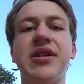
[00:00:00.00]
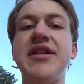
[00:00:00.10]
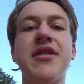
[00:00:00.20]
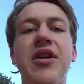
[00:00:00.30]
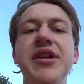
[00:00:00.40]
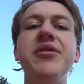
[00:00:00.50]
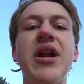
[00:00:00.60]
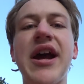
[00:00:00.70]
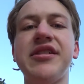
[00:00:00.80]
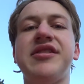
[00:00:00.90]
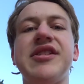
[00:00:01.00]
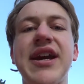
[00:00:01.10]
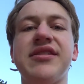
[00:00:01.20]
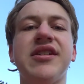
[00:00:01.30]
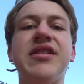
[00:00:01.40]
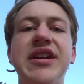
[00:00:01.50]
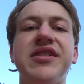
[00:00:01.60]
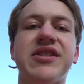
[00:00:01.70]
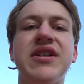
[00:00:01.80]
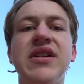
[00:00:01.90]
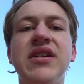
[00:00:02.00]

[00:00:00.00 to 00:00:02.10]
In the United States, at least.